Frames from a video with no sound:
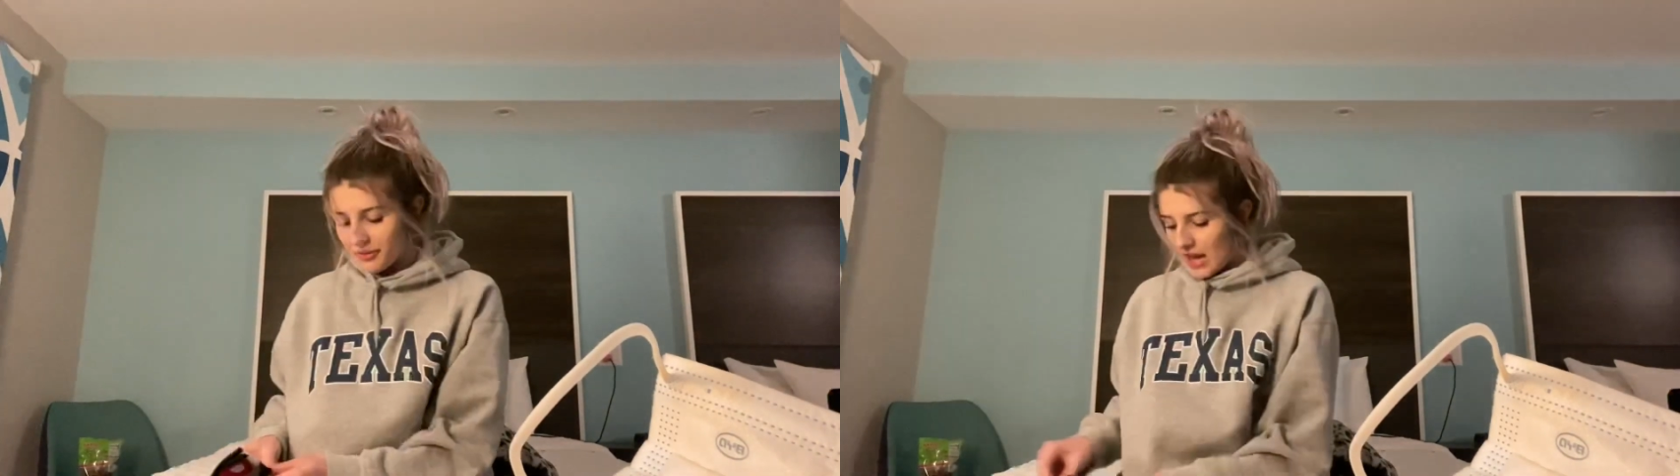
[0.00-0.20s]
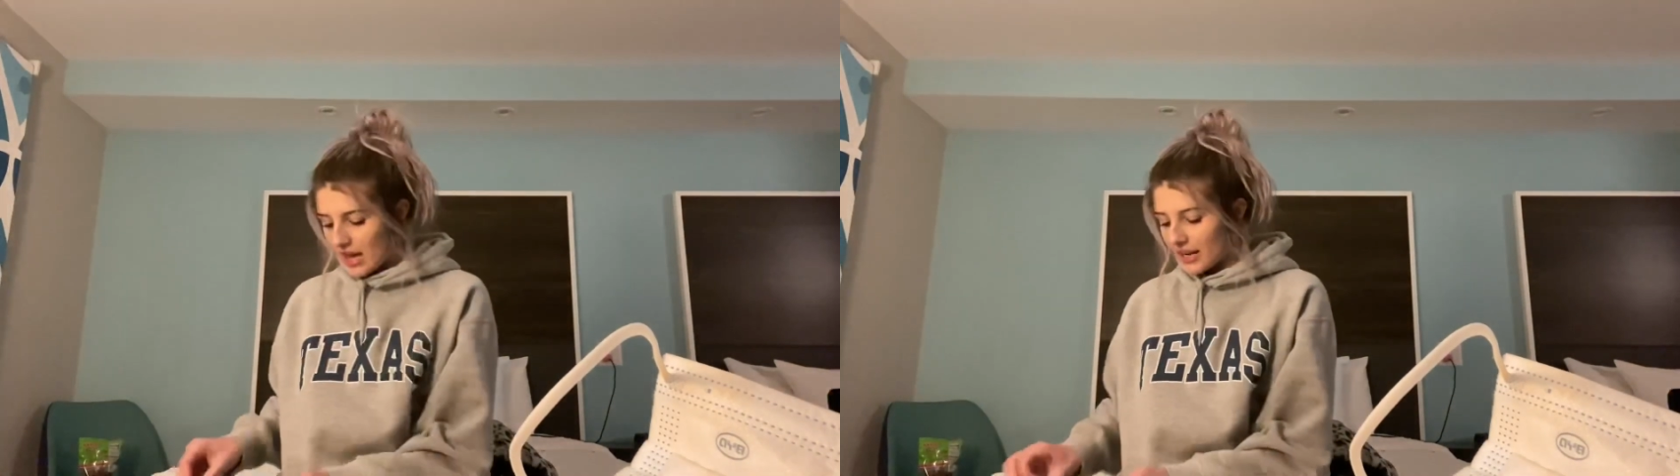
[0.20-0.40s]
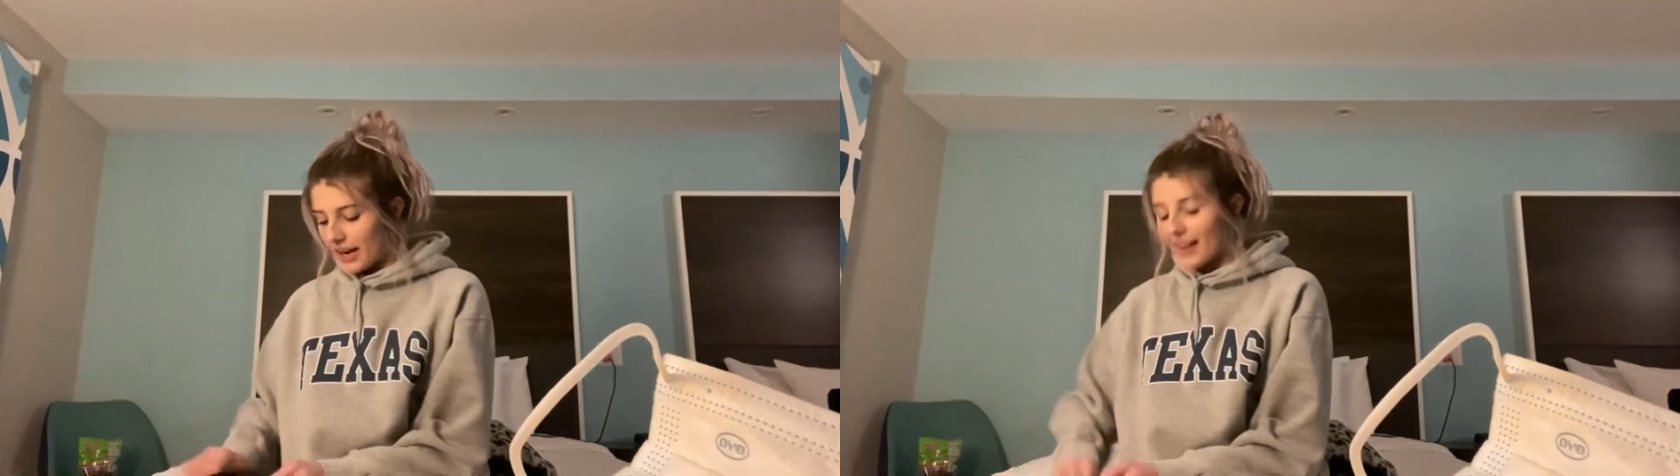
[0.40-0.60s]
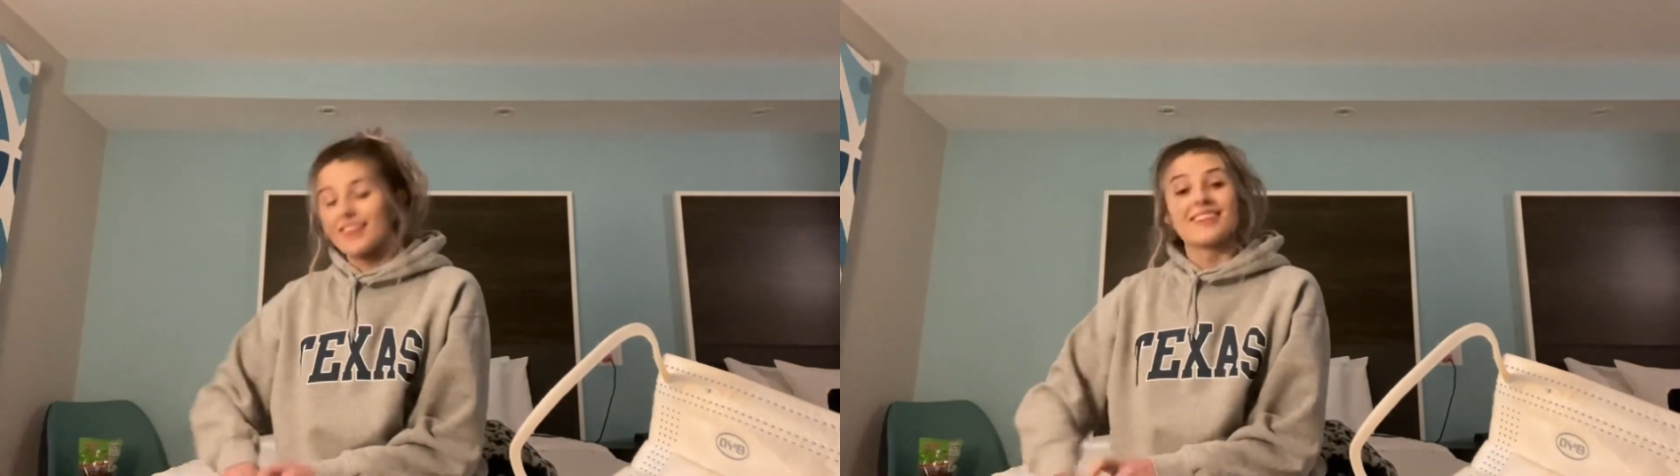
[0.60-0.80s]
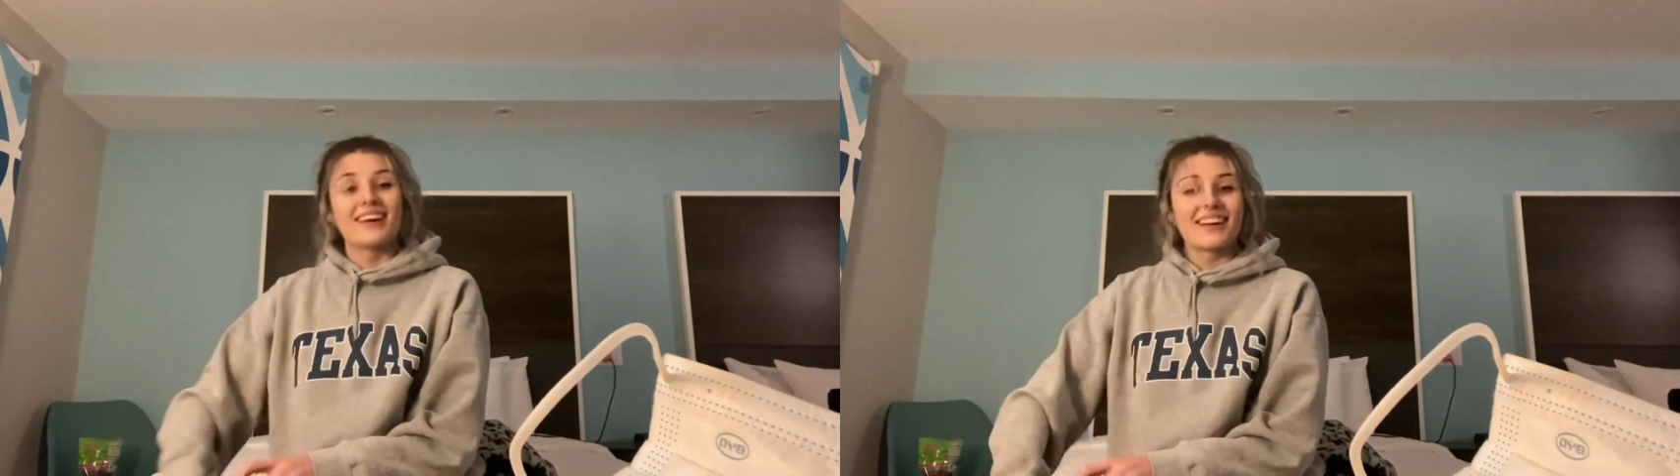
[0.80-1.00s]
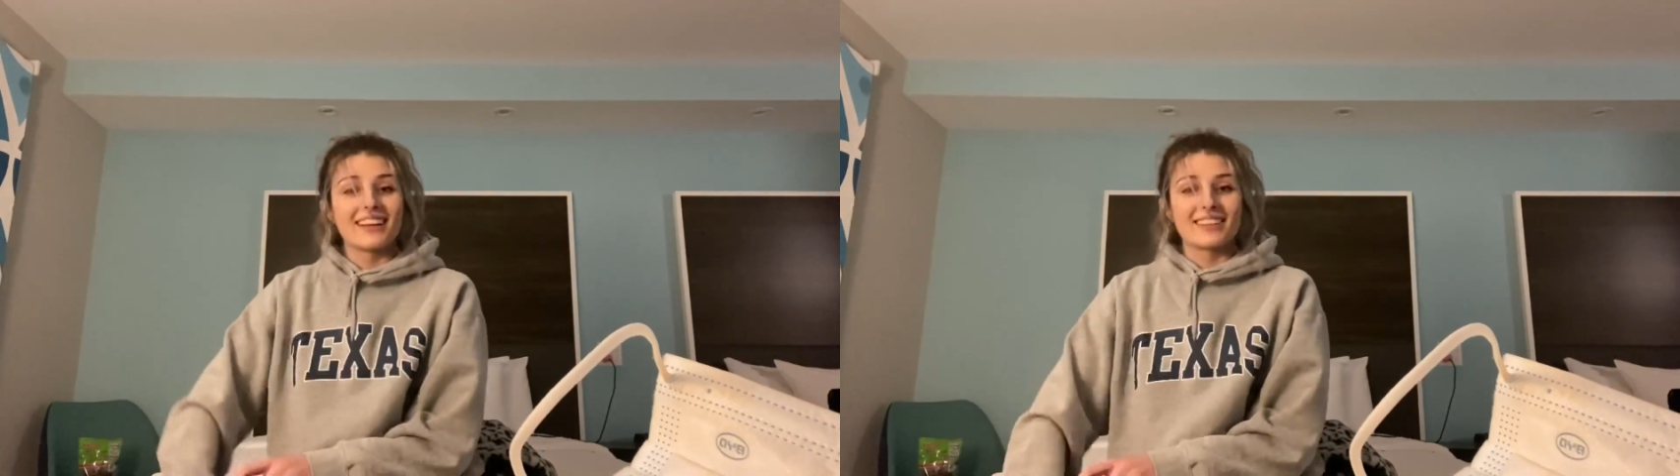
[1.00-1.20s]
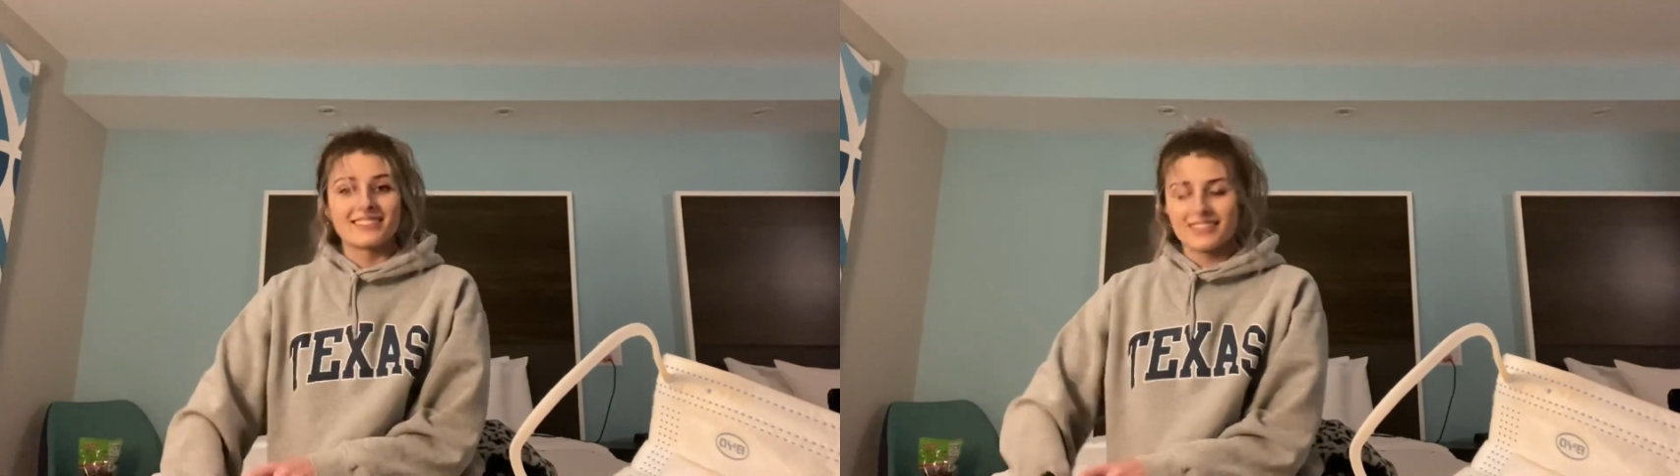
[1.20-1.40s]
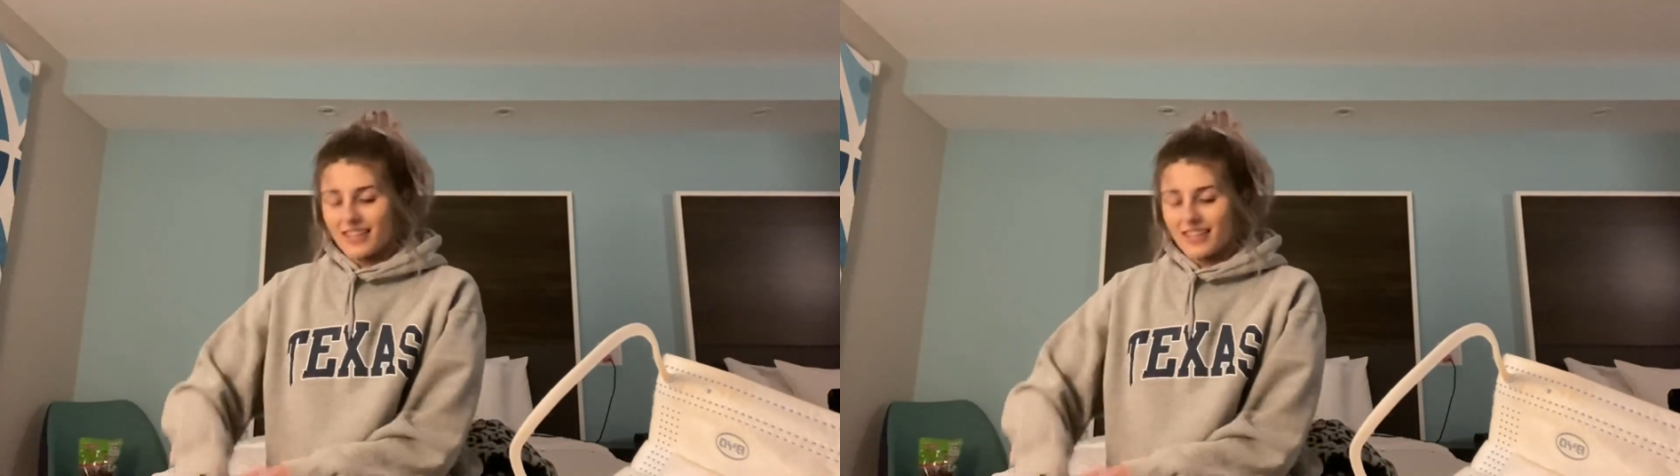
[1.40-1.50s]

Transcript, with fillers: and I got leggings.